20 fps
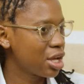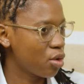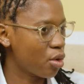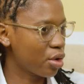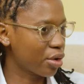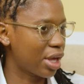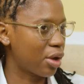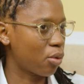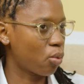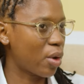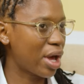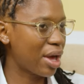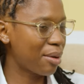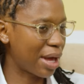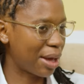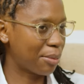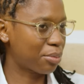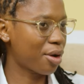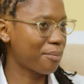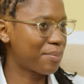okay, where
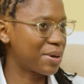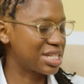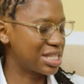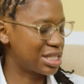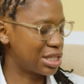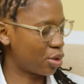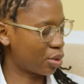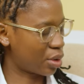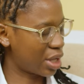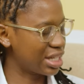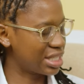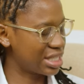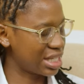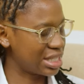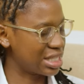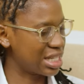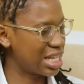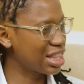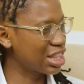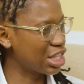my property is
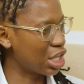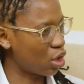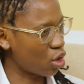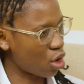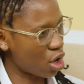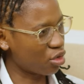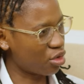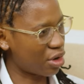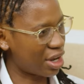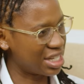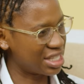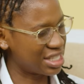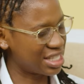located in the long run,